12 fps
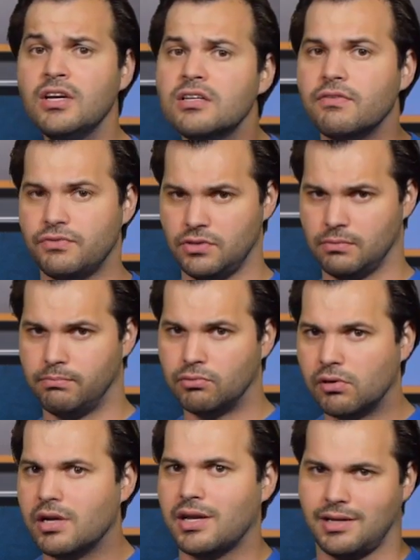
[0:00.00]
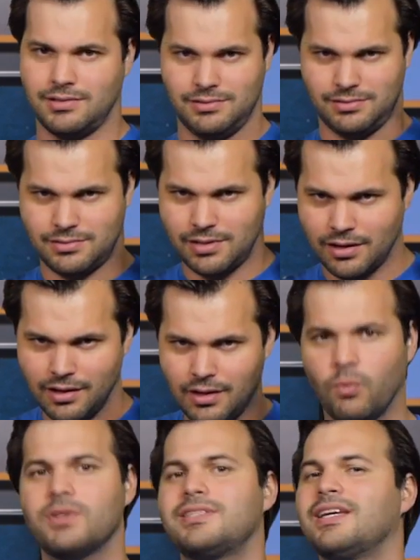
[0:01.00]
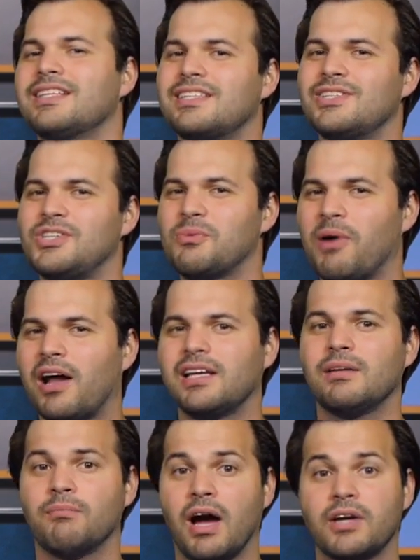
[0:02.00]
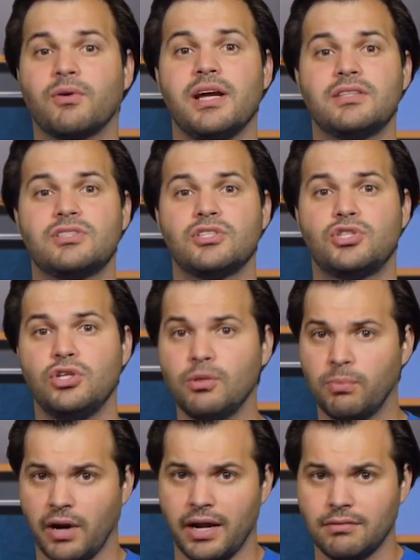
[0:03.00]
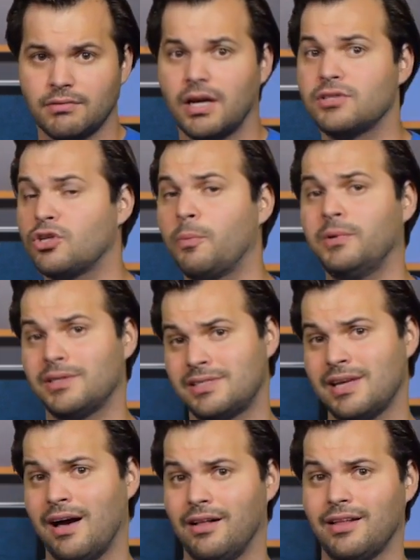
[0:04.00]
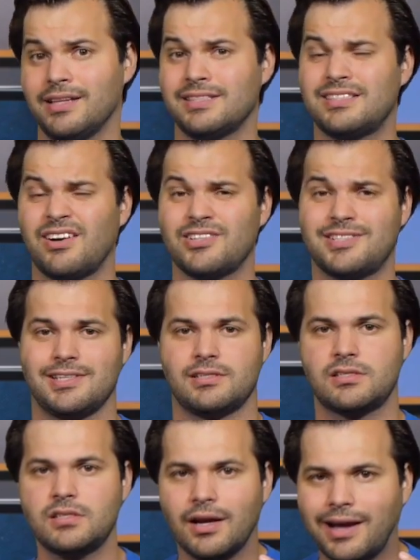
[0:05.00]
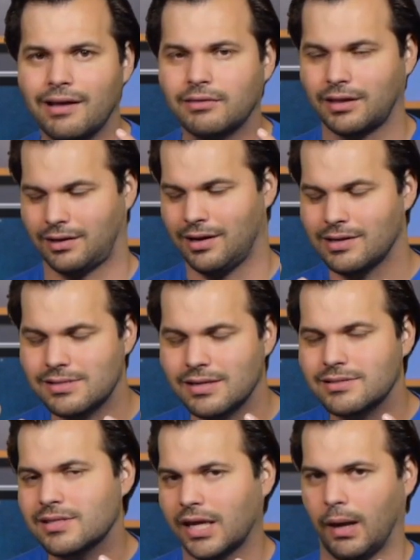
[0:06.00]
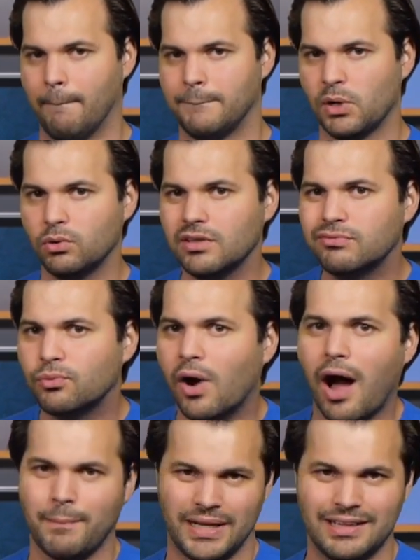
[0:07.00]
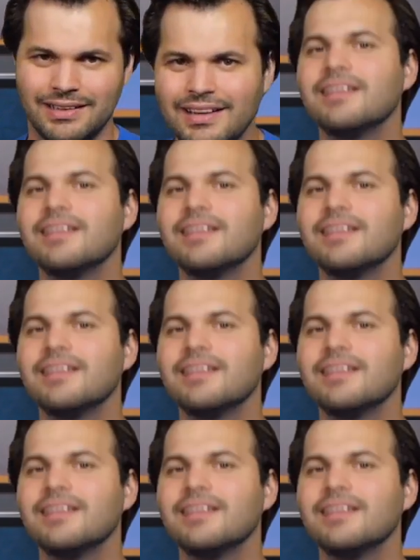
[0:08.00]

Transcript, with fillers: of your brains. Once it gets into your body, it migrates to your brain, cuts open a cell, and starts to suck out the contents like a bowl of ramen.